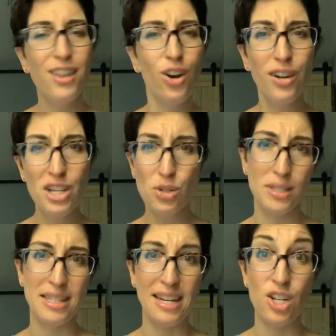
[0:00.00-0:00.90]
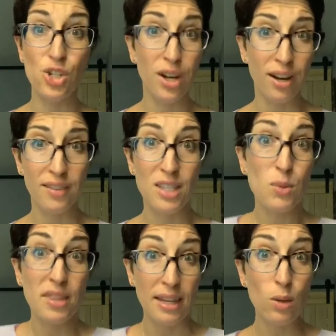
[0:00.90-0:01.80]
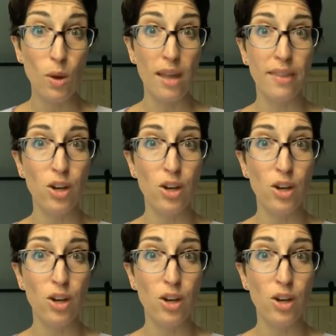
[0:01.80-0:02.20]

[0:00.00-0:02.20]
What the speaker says: that aren't interested in sharing this with anyone.